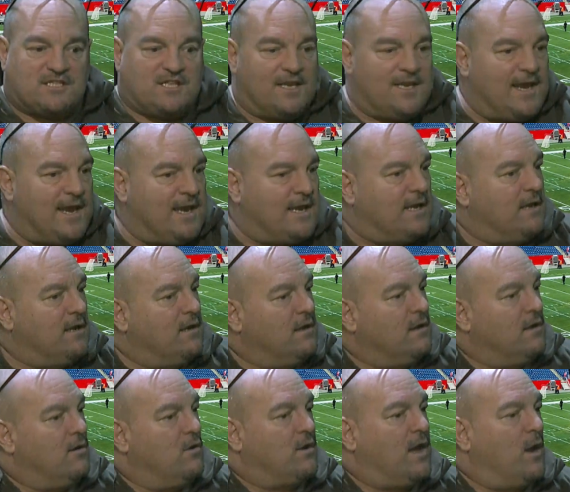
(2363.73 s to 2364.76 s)
the knee.
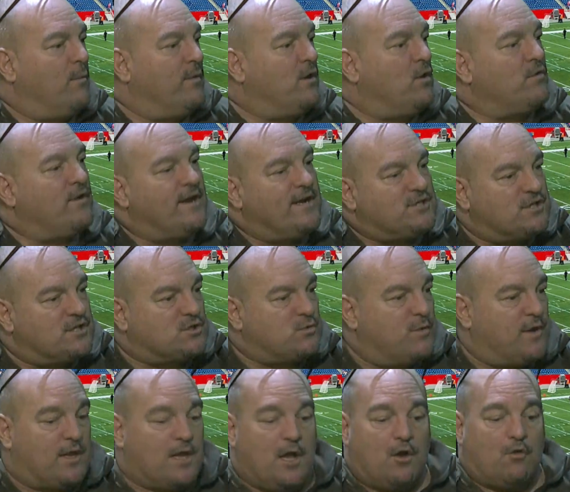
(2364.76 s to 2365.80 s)
Okay, we don't need you this
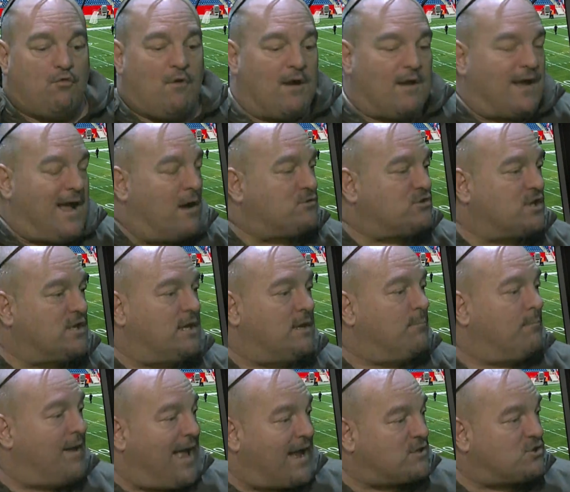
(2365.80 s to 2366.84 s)
week. Gronkowski,
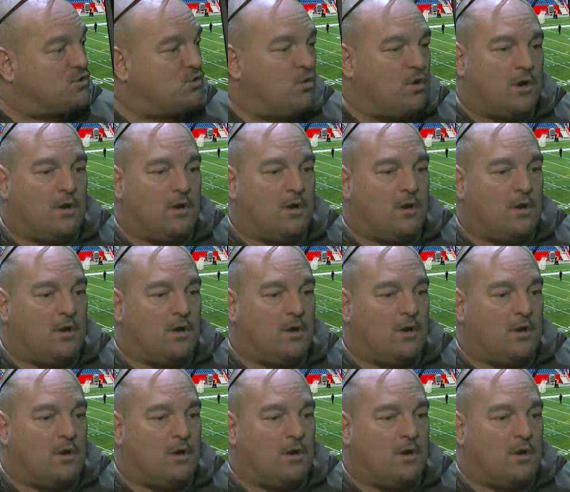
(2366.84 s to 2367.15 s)
back sore.